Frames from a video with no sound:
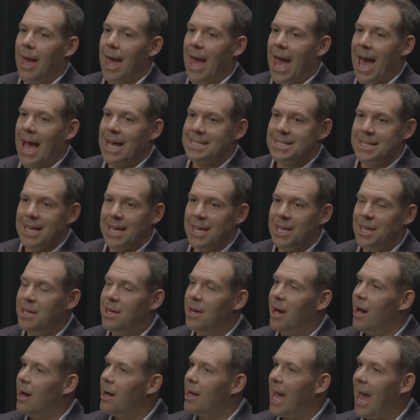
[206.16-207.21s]
As a
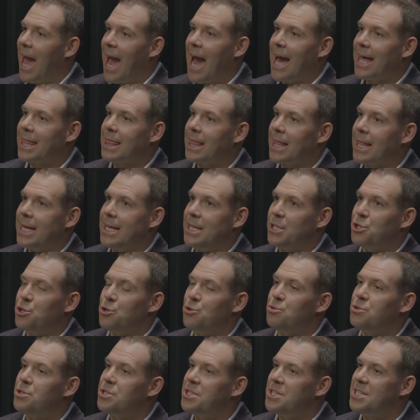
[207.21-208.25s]
young athlete,
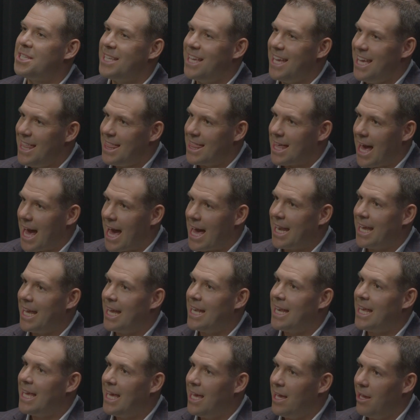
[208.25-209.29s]
to see that
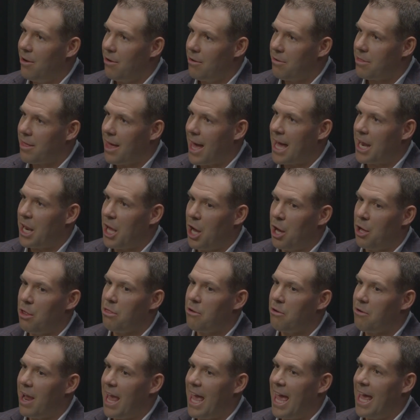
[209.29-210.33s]
and hear that,
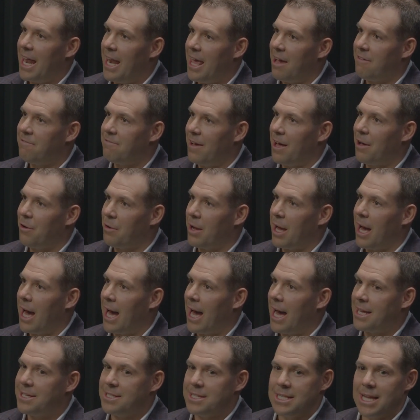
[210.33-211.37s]
other NFL
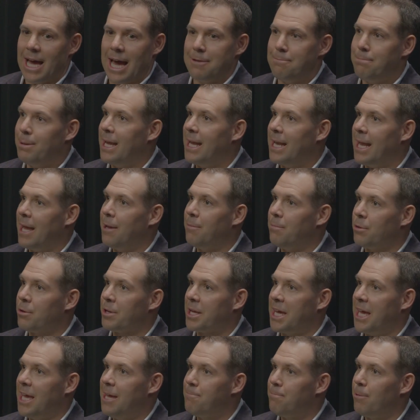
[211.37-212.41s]
guys not being able to
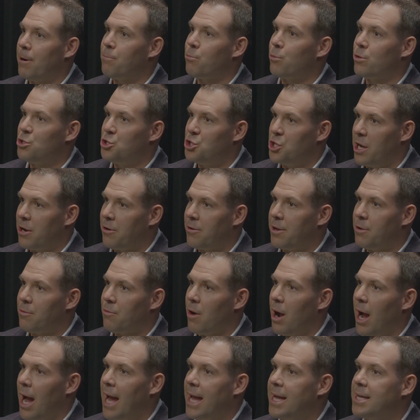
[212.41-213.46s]
keep up with Jerry
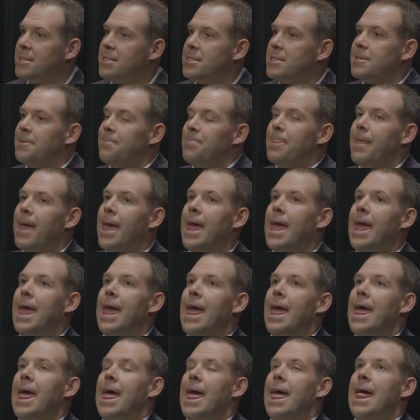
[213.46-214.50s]
Rice,
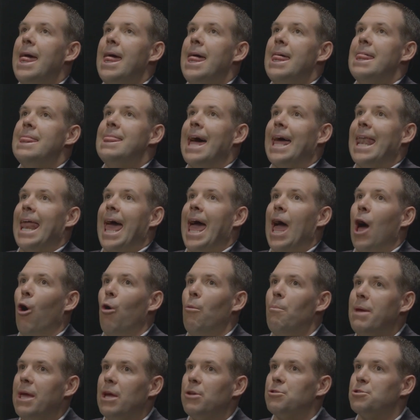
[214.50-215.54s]
that
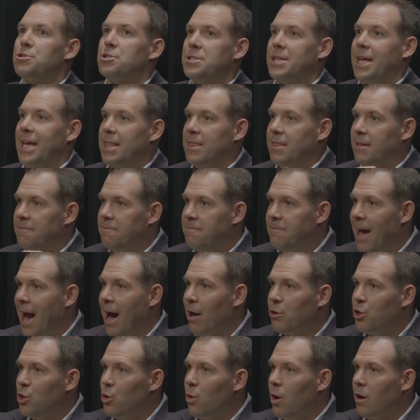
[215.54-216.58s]
helped me understand the
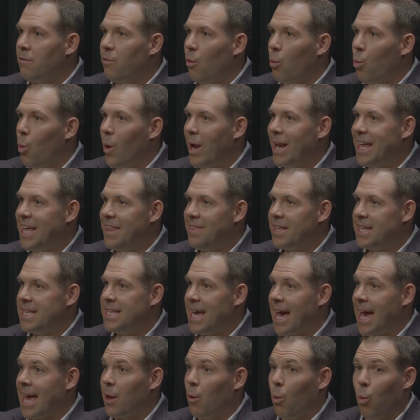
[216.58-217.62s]
value of winning the
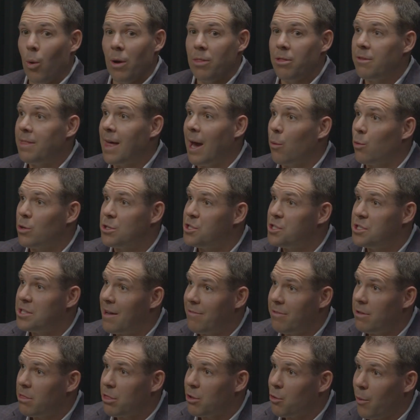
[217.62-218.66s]
day, whether that was
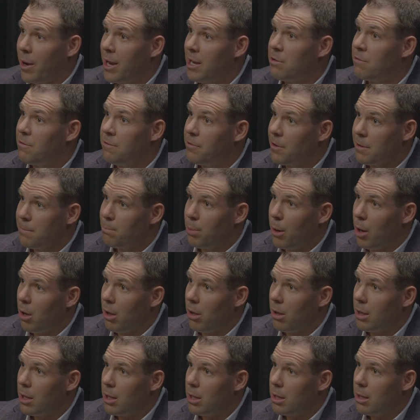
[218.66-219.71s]
7th grade
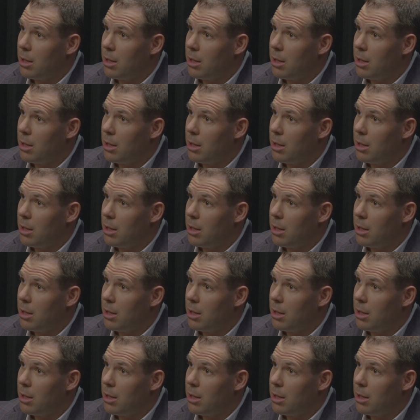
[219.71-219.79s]
football